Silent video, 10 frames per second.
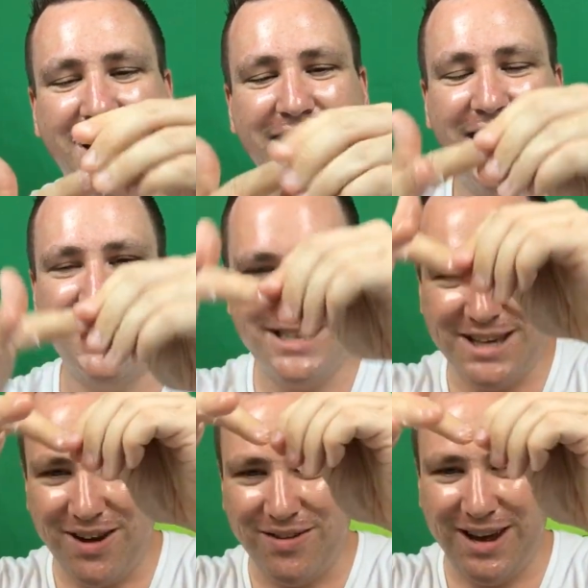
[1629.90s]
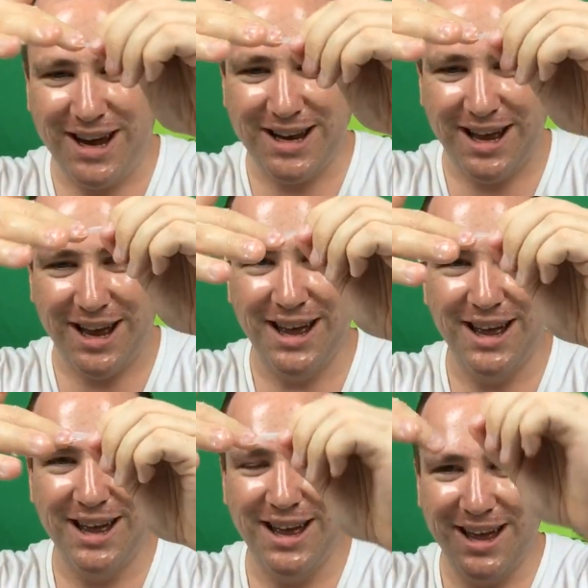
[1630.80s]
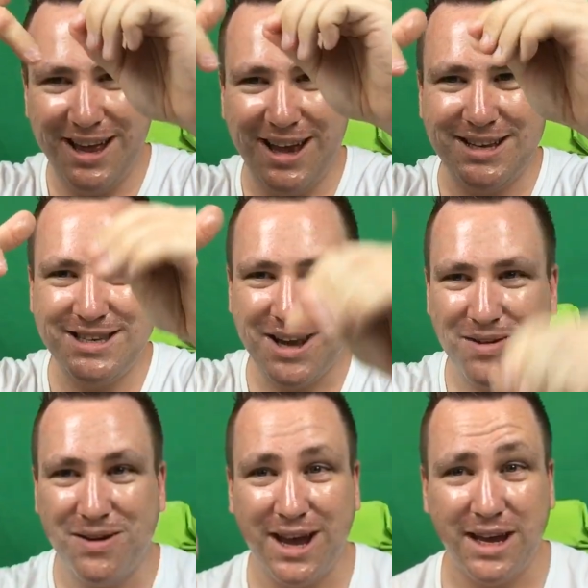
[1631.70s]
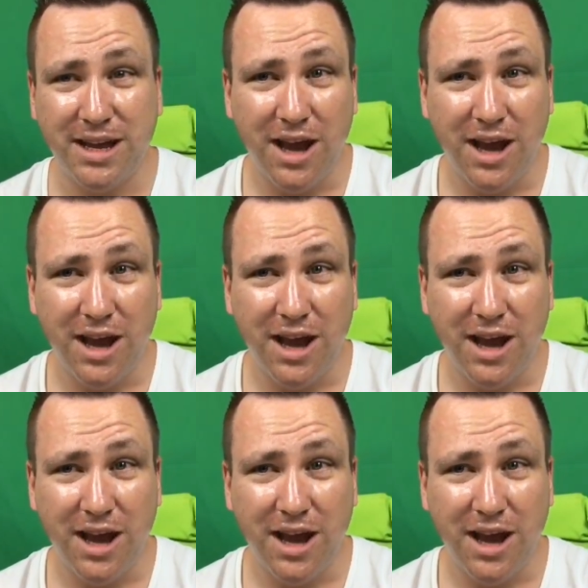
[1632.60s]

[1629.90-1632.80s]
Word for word: That is so weird. That's so weird.